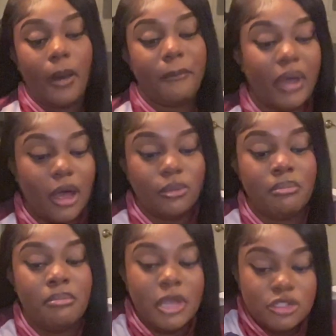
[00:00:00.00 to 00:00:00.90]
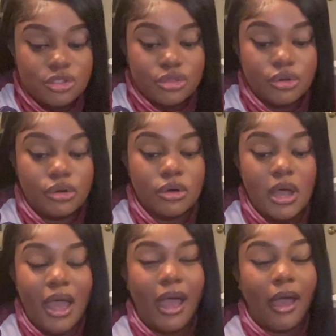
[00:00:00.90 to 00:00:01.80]
about mental
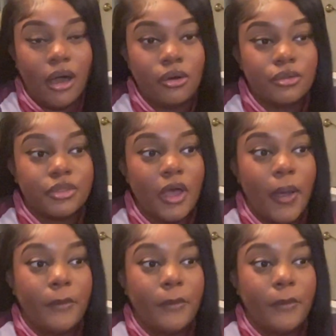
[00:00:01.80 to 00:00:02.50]
health,